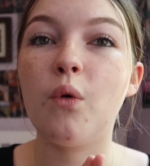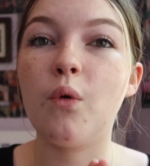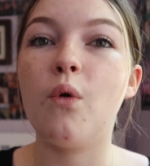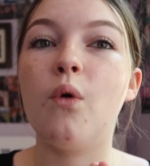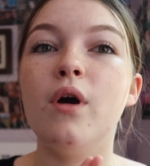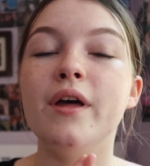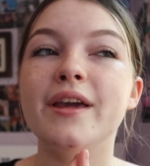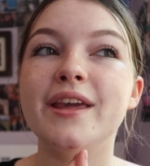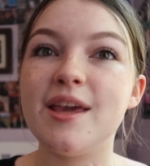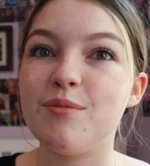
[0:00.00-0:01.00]
or
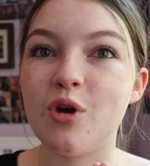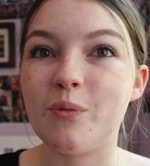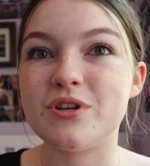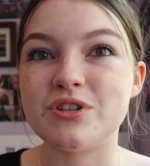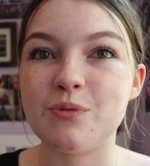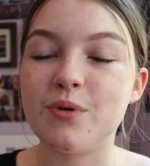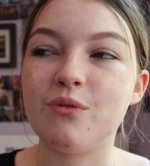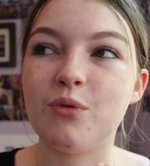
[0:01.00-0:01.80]
keep the options open of